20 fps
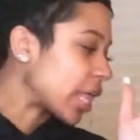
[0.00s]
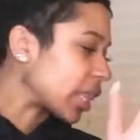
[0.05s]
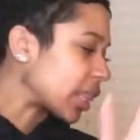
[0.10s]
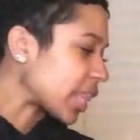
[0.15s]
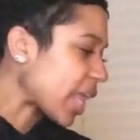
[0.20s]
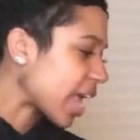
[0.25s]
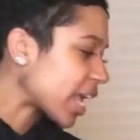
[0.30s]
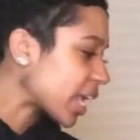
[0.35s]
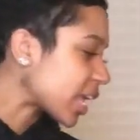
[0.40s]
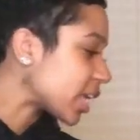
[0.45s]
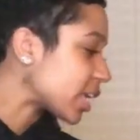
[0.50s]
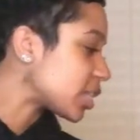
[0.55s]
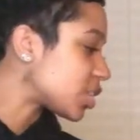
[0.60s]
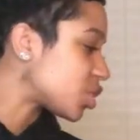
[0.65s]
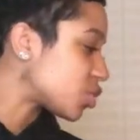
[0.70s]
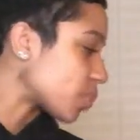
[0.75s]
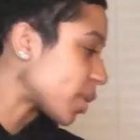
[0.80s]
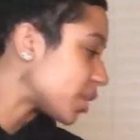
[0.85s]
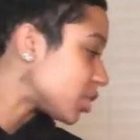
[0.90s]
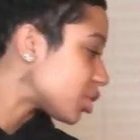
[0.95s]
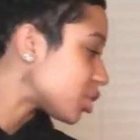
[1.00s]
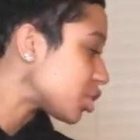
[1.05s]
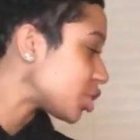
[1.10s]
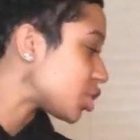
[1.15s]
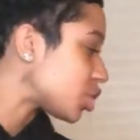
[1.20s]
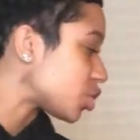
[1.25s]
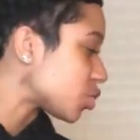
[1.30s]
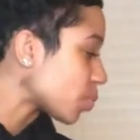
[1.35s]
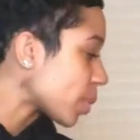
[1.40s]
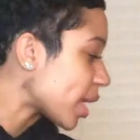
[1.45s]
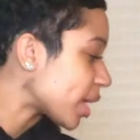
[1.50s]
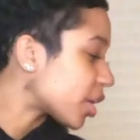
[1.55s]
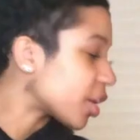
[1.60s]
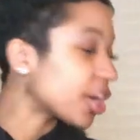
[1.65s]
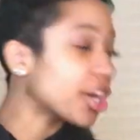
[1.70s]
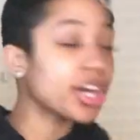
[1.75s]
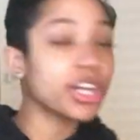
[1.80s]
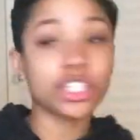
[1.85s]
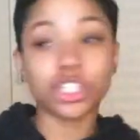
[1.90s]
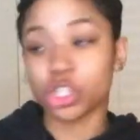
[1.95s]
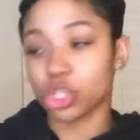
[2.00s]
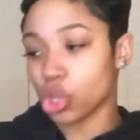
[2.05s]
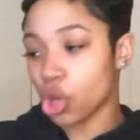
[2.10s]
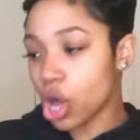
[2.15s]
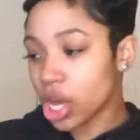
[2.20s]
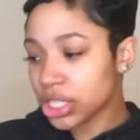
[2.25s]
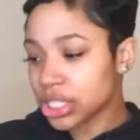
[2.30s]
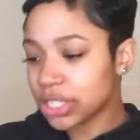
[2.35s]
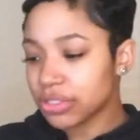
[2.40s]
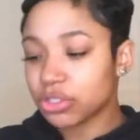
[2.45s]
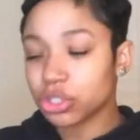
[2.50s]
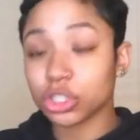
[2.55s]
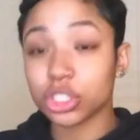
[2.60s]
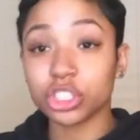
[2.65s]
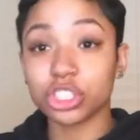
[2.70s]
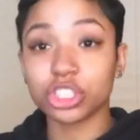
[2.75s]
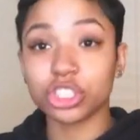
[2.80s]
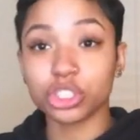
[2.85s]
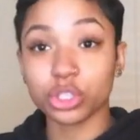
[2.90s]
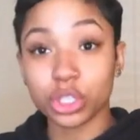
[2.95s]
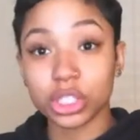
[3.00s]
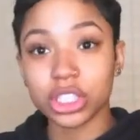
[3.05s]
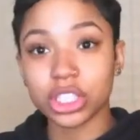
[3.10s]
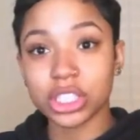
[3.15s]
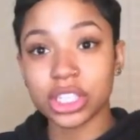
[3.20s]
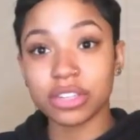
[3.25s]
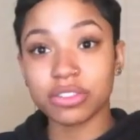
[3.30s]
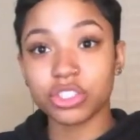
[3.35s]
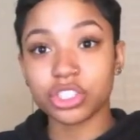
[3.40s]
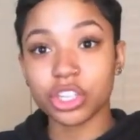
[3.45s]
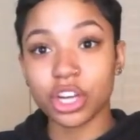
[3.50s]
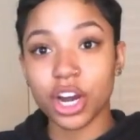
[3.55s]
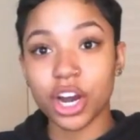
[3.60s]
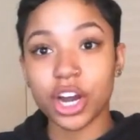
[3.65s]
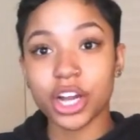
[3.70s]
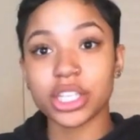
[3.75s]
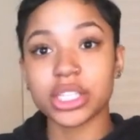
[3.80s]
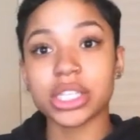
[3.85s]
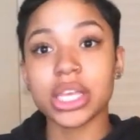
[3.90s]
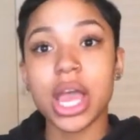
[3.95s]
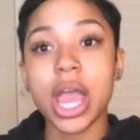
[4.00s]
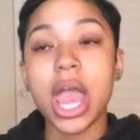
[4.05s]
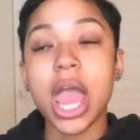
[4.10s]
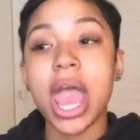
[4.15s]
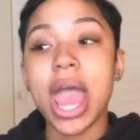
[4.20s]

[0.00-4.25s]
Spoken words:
Leggings, sweatshirts, sweaters, long sleeve shorts, short sleeve shirts,